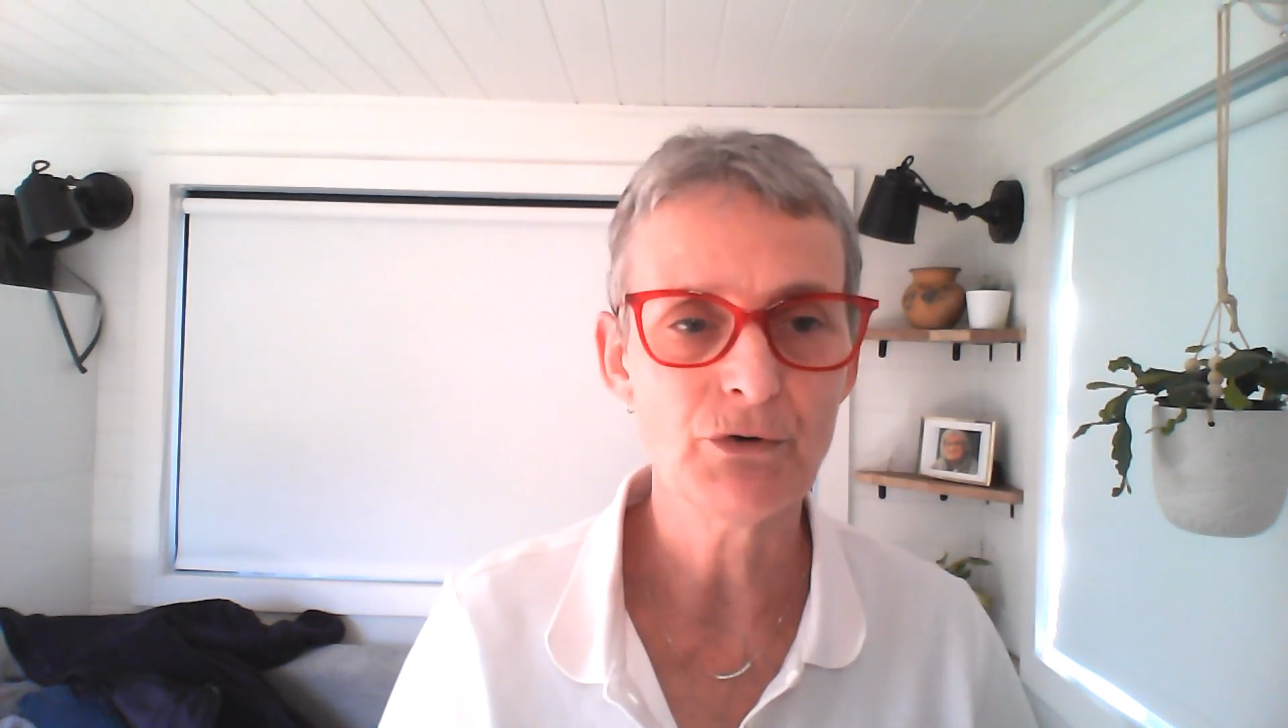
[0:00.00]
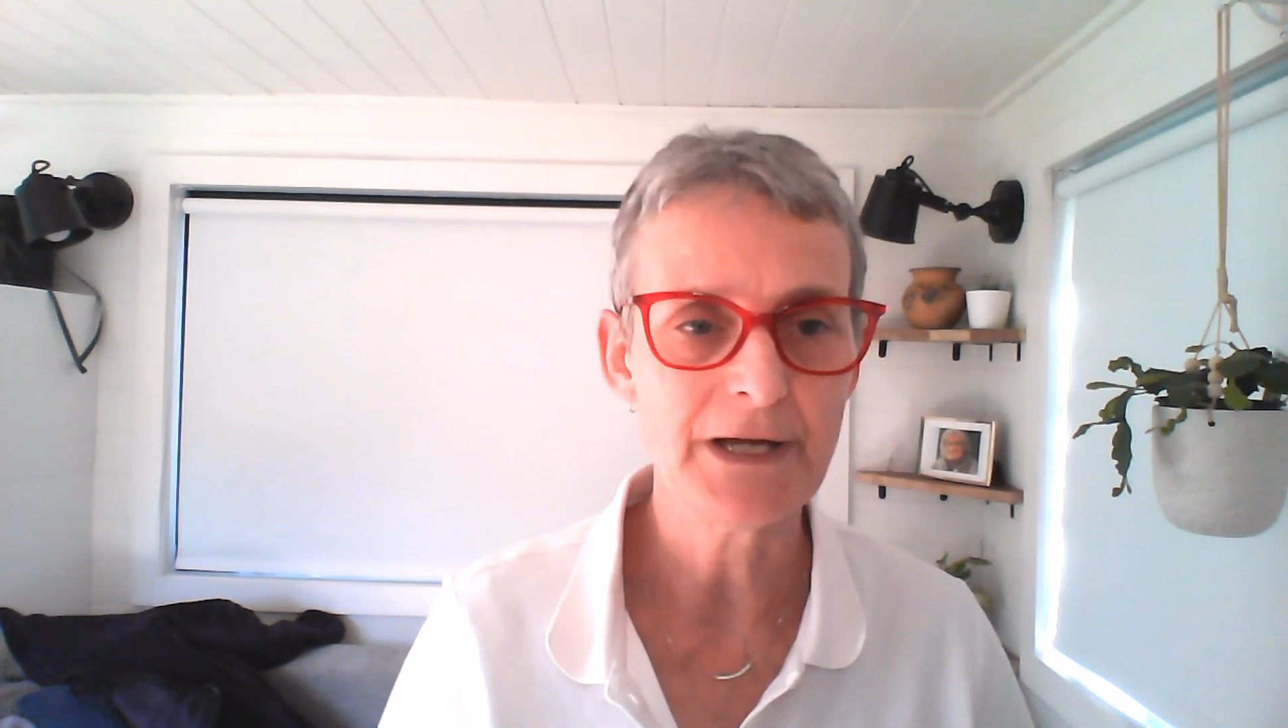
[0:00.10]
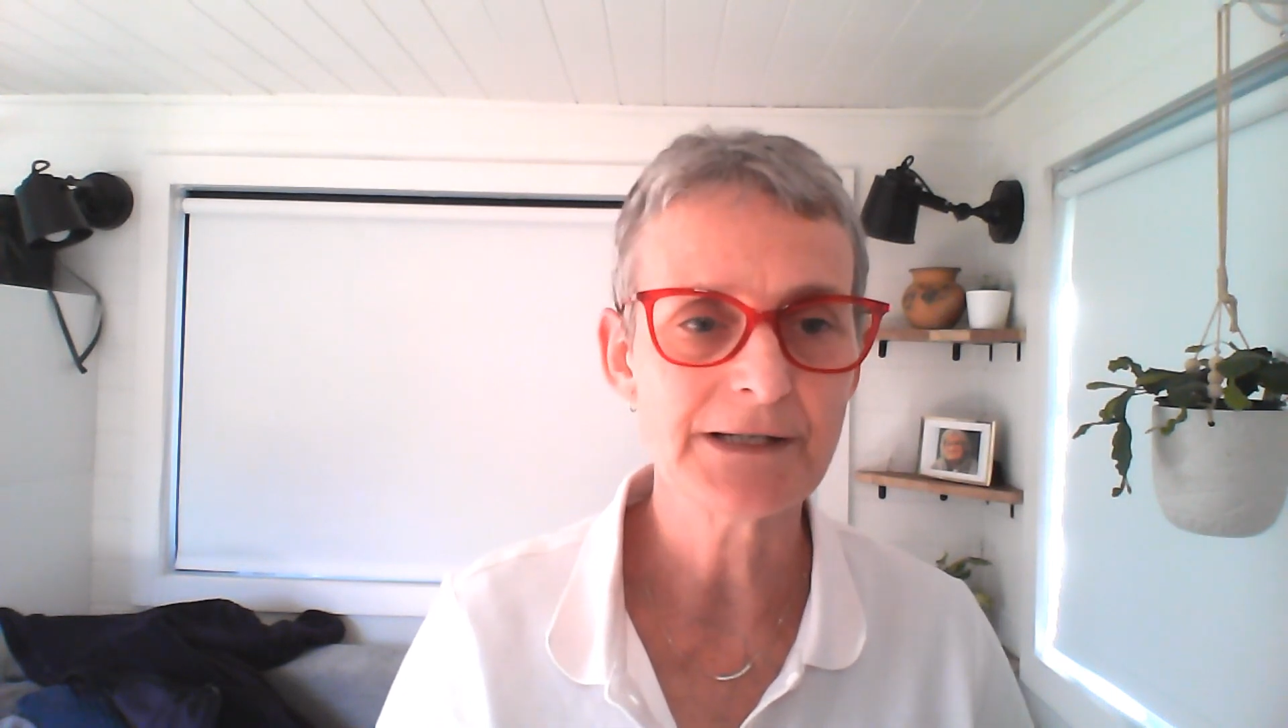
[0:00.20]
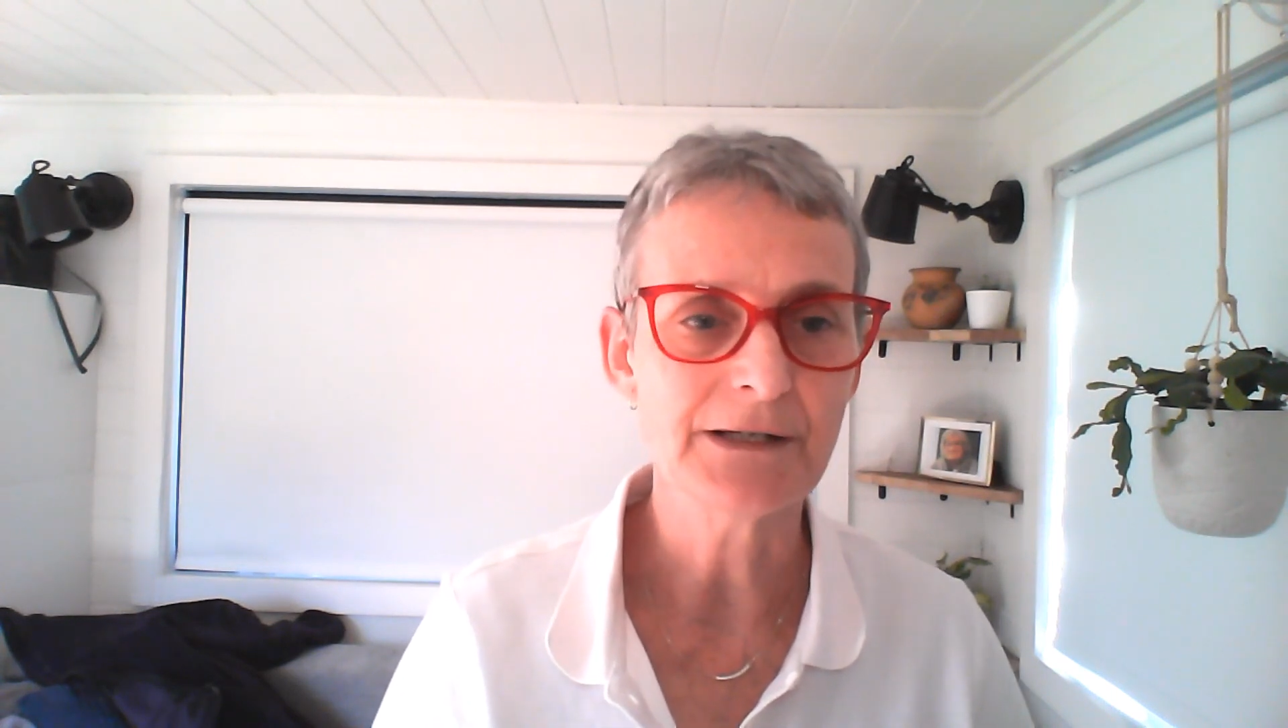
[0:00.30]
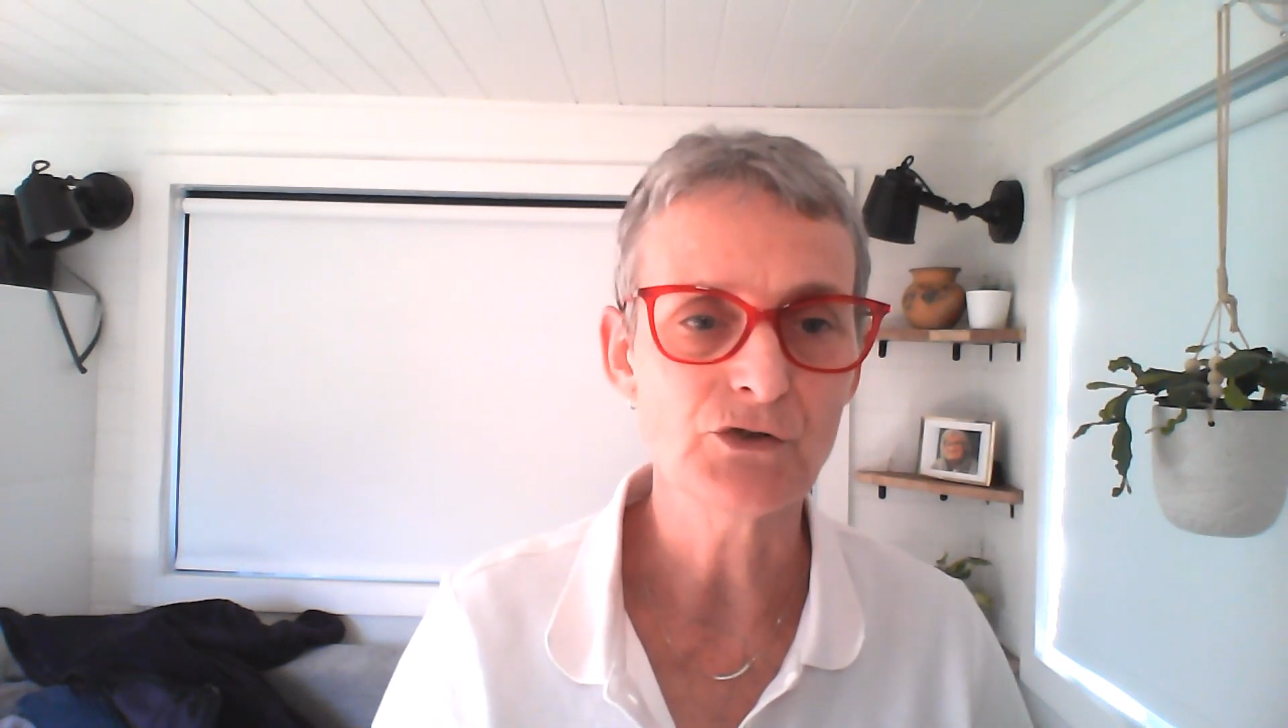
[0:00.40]

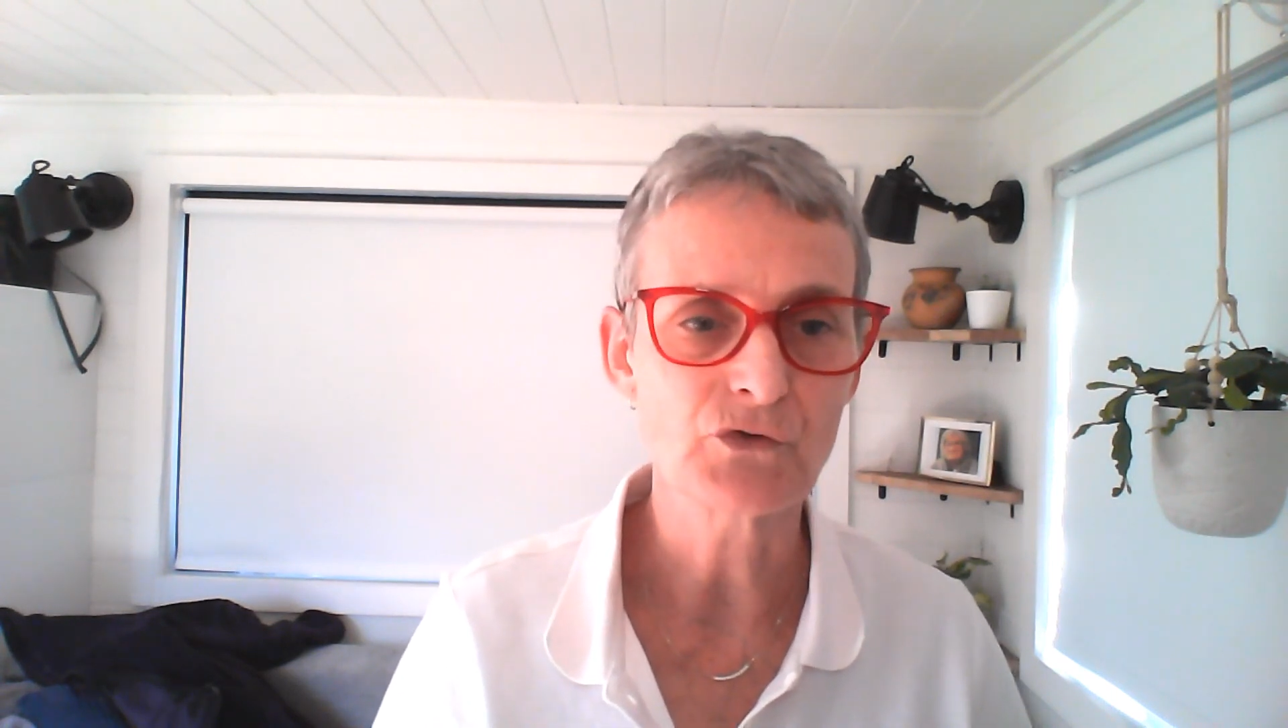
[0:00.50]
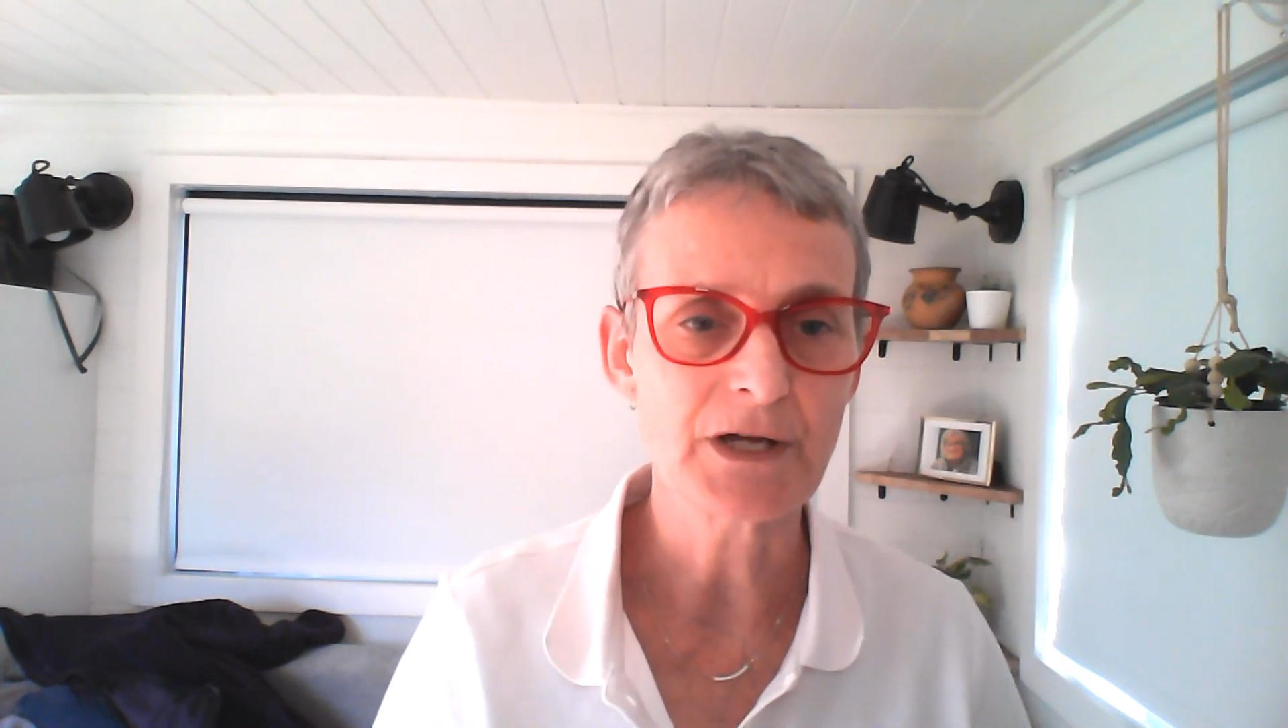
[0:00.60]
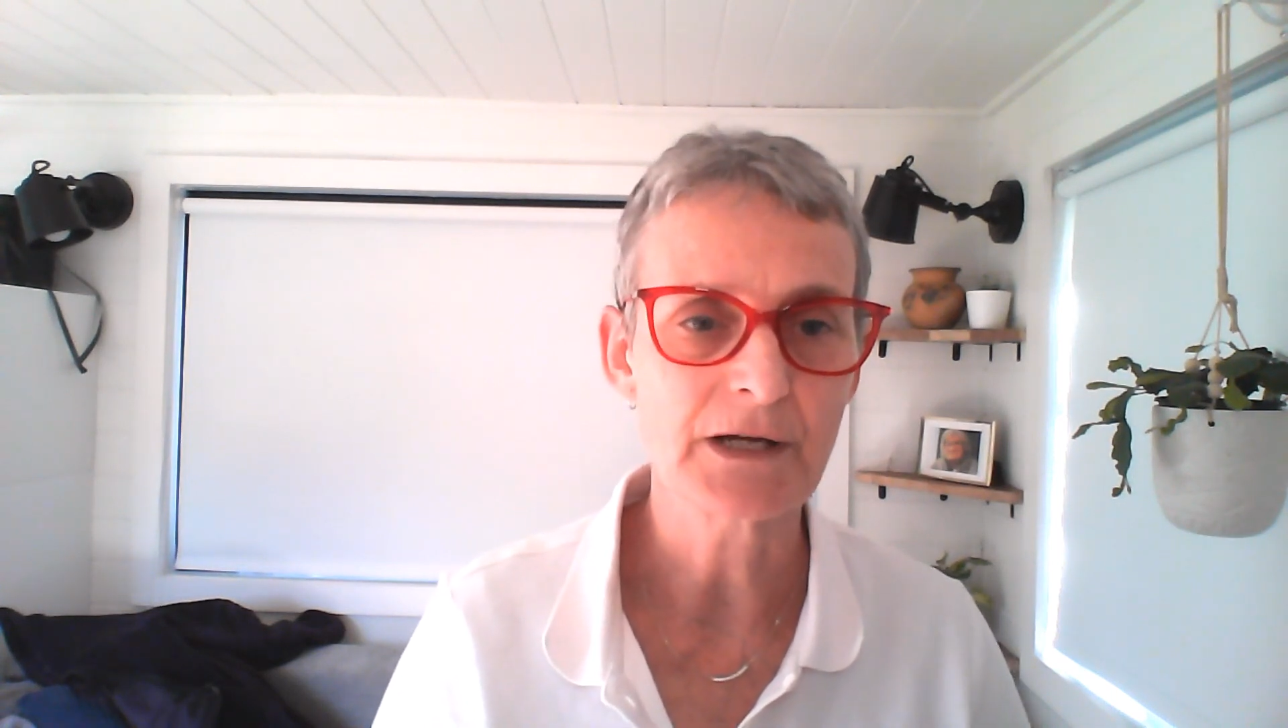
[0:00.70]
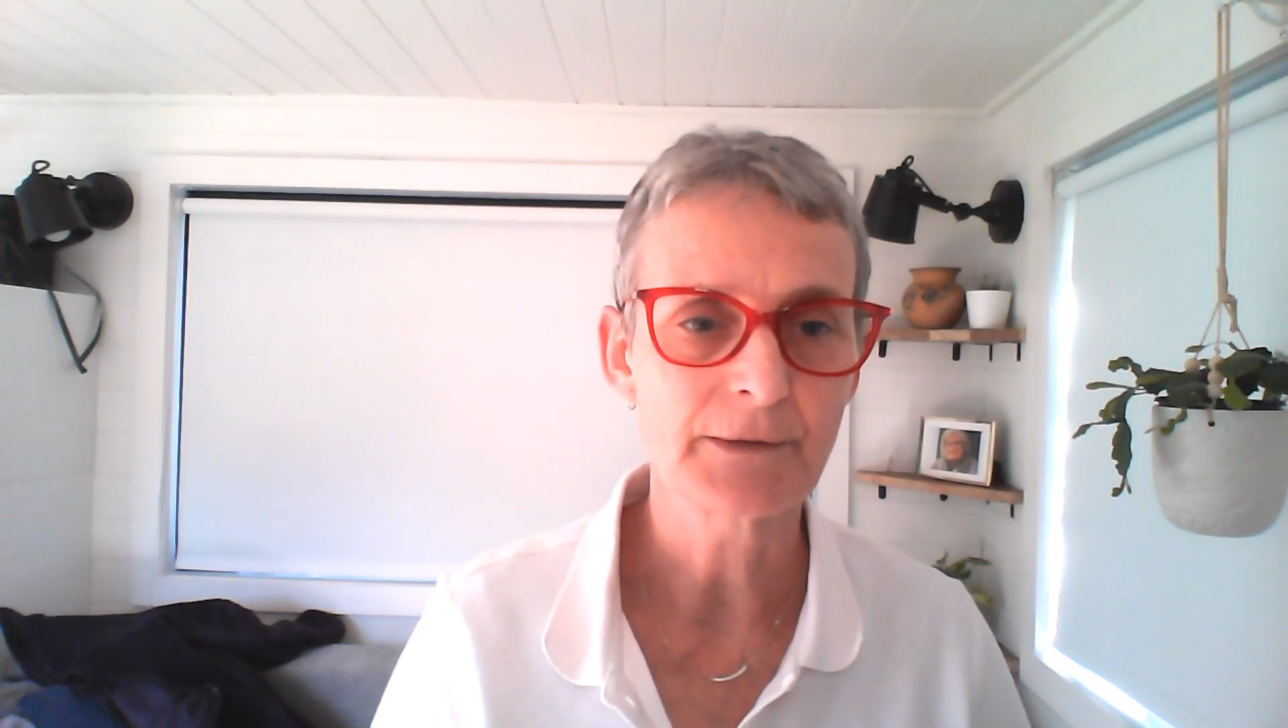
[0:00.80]
eat and drink.